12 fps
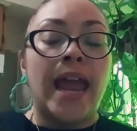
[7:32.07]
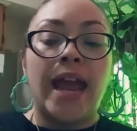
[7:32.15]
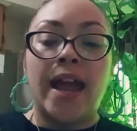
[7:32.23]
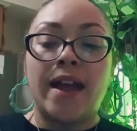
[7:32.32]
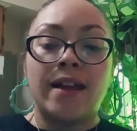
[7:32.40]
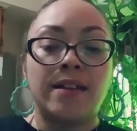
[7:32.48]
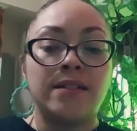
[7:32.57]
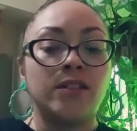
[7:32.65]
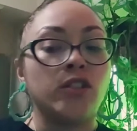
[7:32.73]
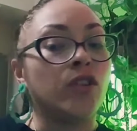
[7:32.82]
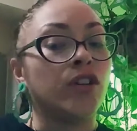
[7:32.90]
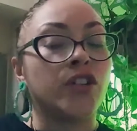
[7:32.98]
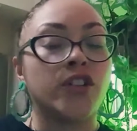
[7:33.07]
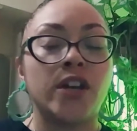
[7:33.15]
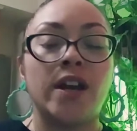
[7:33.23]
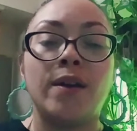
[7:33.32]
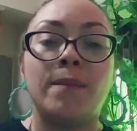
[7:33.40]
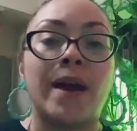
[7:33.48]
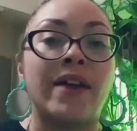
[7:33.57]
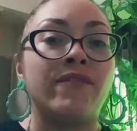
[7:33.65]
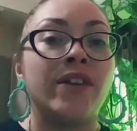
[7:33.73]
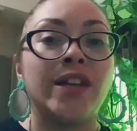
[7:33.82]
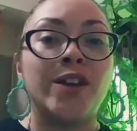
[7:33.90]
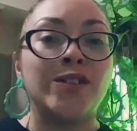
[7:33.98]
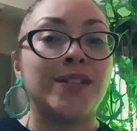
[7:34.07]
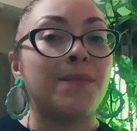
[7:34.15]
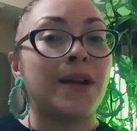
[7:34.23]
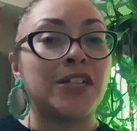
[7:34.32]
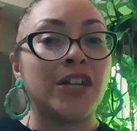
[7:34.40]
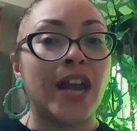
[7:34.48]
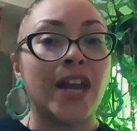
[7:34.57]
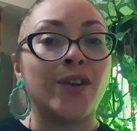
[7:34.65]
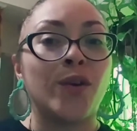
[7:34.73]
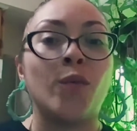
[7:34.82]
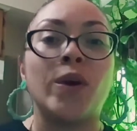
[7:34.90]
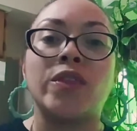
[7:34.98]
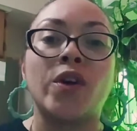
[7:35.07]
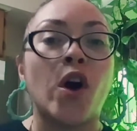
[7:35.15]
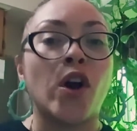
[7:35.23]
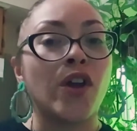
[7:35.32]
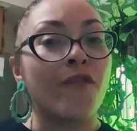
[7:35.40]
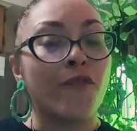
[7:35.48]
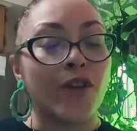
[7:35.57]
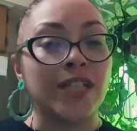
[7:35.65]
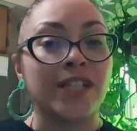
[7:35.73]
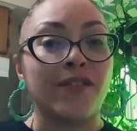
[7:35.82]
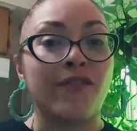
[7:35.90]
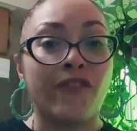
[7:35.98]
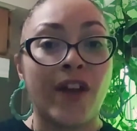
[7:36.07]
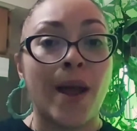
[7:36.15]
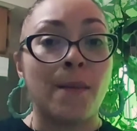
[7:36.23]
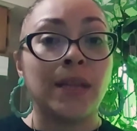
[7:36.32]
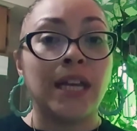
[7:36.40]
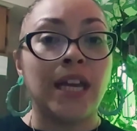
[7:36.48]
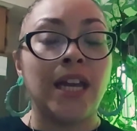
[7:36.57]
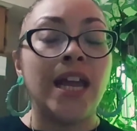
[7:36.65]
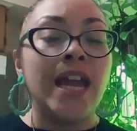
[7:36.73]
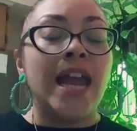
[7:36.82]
And you can share my videos and my channel with all your friends and family.